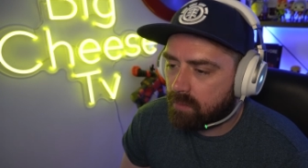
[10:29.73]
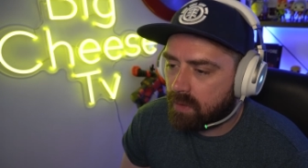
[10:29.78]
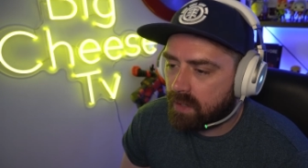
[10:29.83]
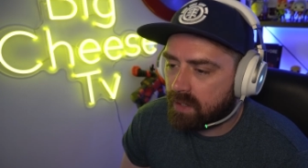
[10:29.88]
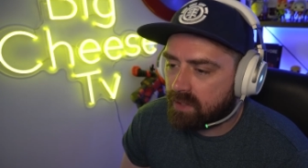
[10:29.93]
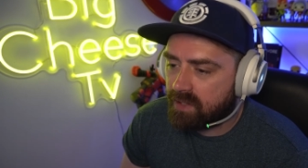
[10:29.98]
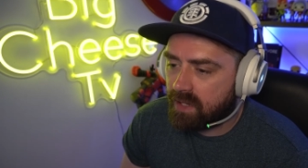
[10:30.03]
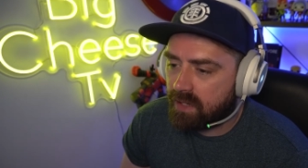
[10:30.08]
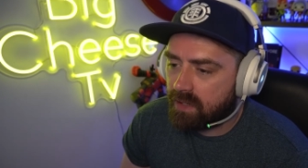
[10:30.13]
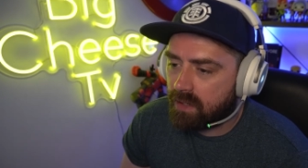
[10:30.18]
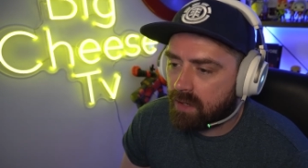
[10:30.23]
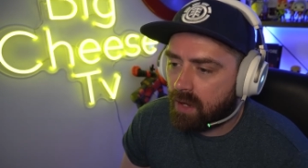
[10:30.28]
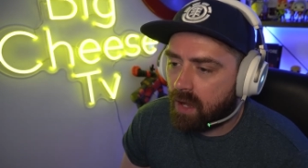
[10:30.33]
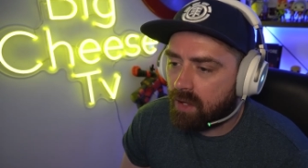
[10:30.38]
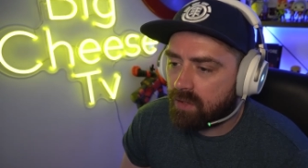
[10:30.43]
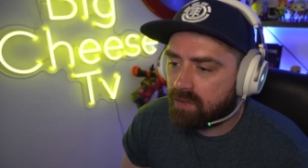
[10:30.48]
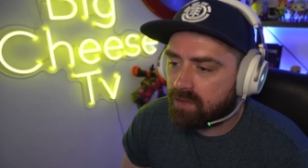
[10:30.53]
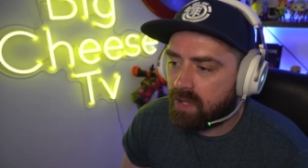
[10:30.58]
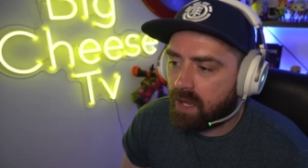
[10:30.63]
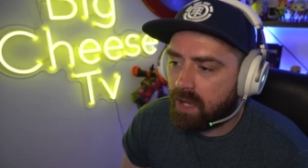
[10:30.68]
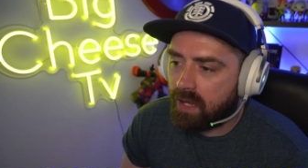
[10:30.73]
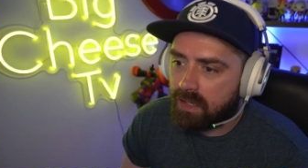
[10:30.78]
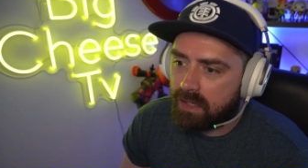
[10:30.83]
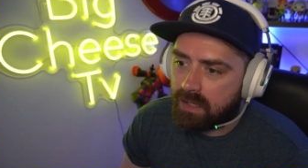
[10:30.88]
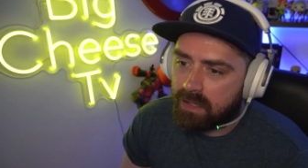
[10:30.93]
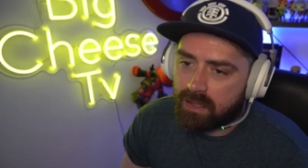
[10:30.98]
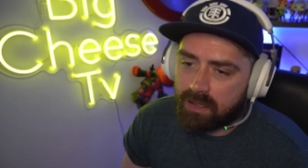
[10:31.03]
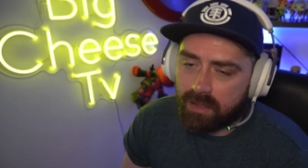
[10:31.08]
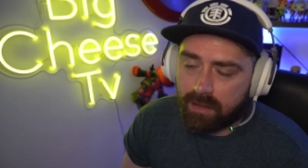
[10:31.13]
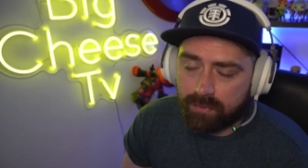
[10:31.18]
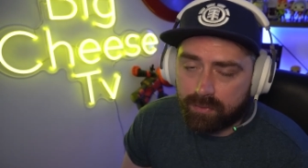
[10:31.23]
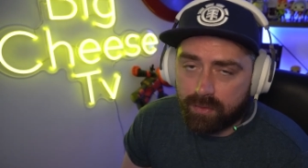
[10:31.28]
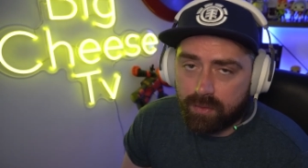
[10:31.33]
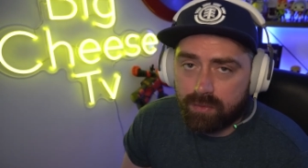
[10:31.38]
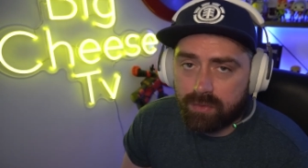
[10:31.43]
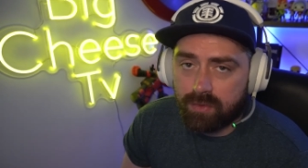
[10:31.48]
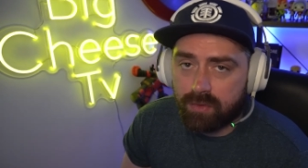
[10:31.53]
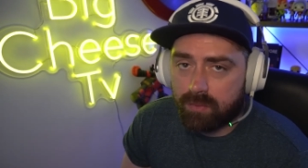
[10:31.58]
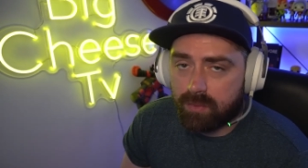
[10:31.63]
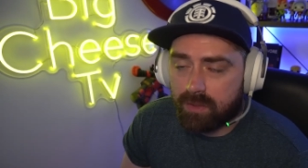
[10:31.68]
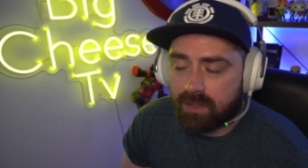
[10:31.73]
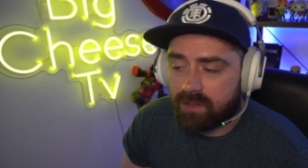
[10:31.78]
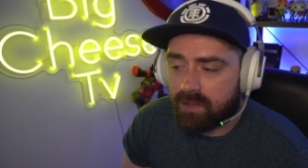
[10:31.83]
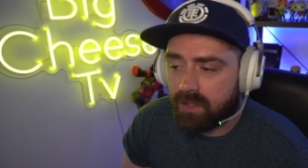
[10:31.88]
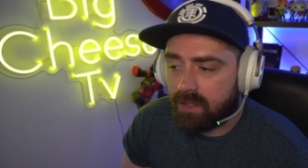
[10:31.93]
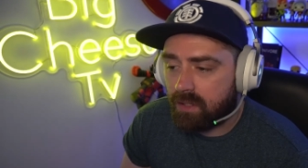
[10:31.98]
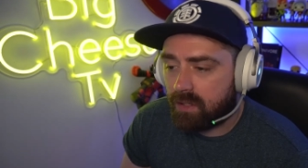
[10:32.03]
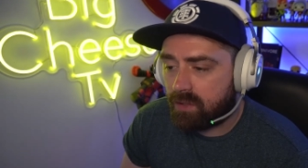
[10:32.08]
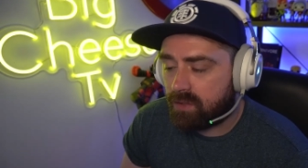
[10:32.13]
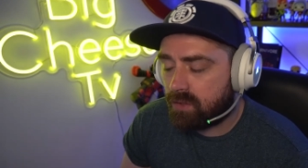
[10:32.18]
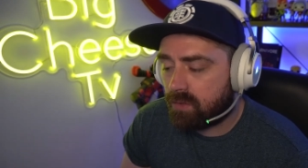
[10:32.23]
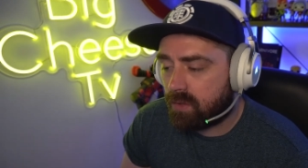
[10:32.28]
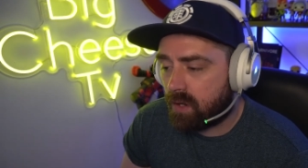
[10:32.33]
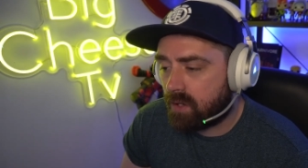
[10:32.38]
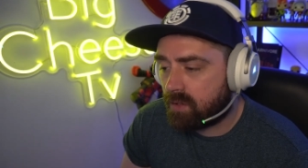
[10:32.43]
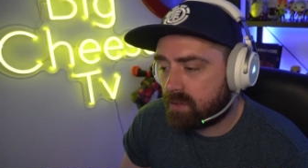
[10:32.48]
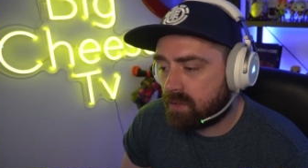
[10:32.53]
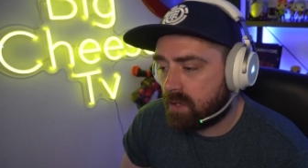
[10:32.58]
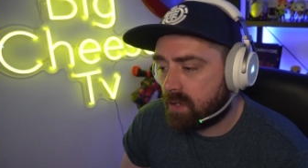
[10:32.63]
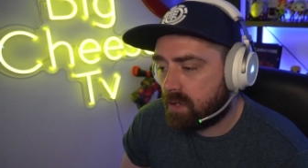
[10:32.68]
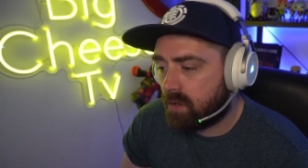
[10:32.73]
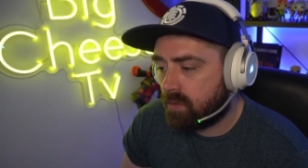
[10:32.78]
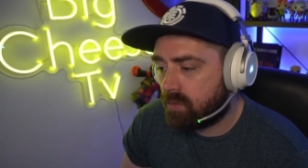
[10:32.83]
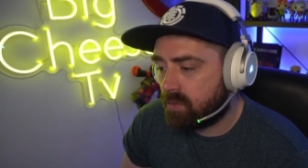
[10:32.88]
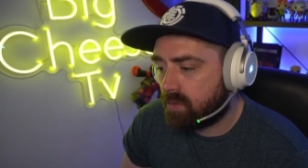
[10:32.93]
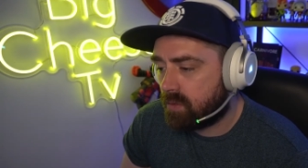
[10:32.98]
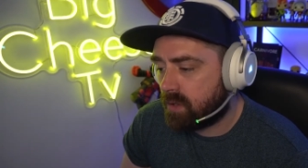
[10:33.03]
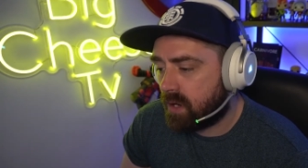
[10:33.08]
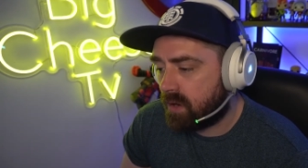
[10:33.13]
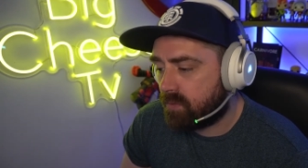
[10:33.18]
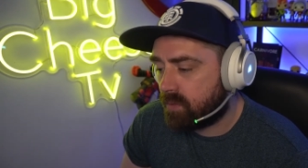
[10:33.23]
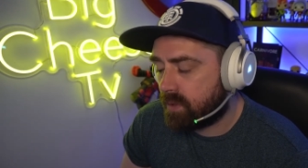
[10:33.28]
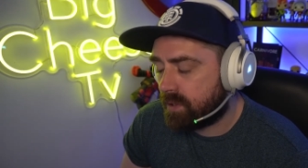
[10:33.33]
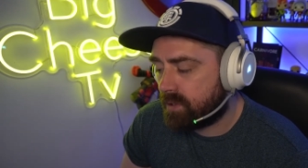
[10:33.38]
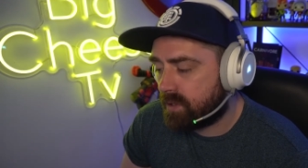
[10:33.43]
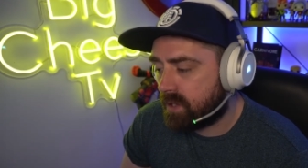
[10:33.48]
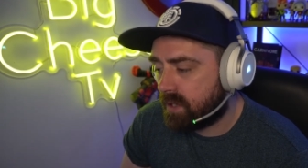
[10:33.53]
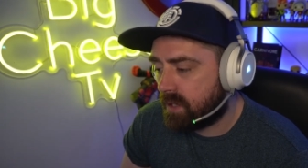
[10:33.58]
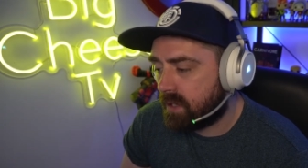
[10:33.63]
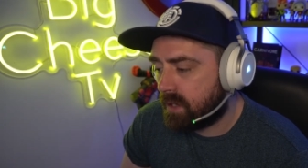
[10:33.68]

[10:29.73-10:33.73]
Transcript: Like I said, I started eating the fruit two weeks in, as you guys know, two and a half weeks in.